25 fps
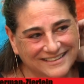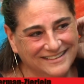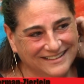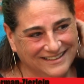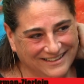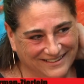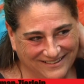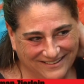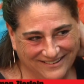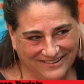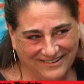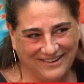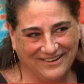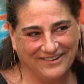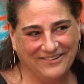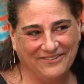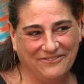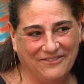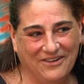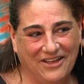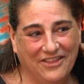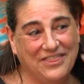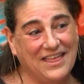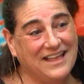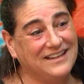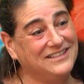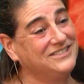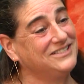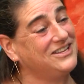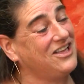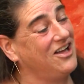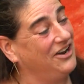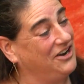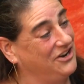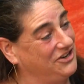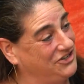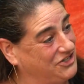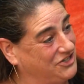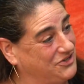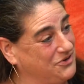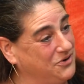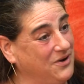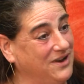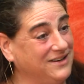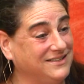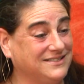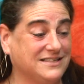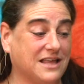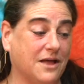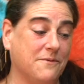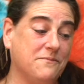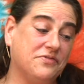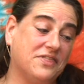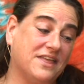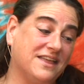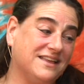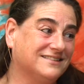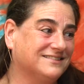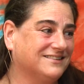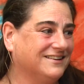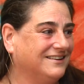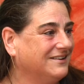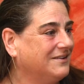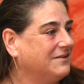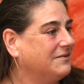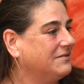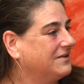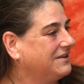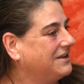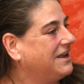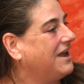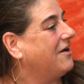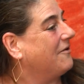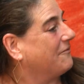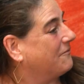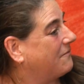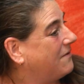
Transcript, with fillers: the best at everything. Well, that's kind of true. Some things are, yeah,